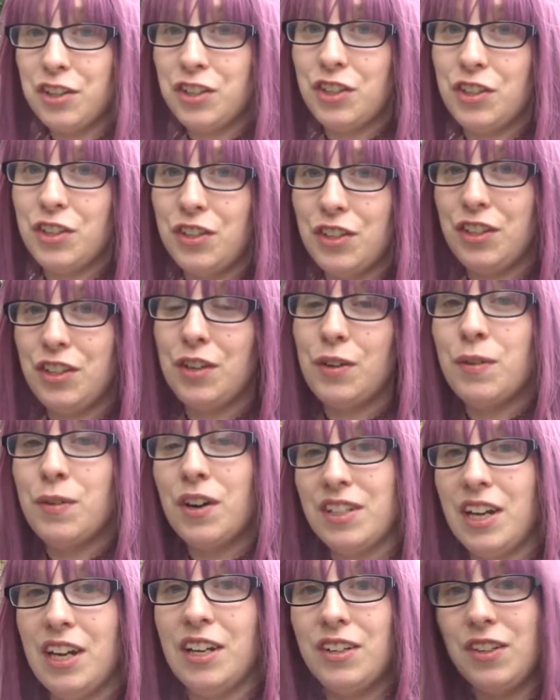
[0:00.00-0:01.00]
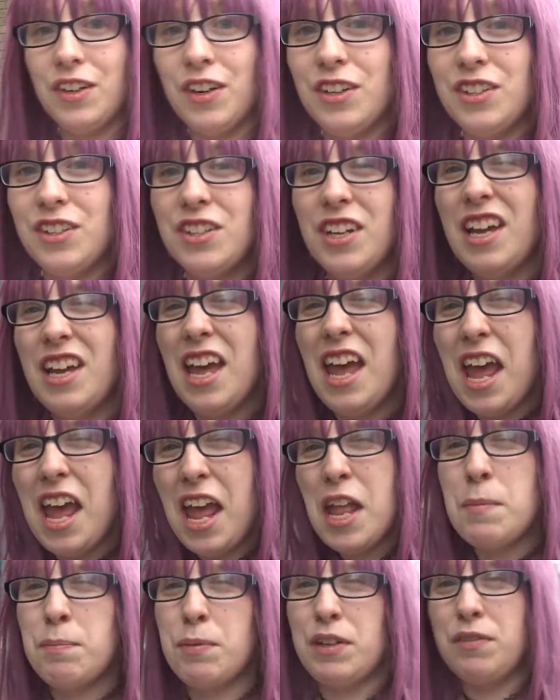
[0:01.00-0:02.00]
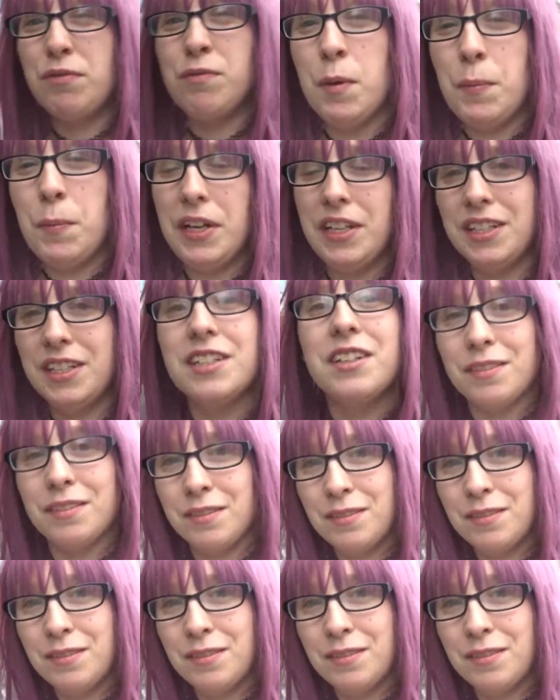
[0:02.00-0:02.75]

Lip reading: show you what I got in a brief moment.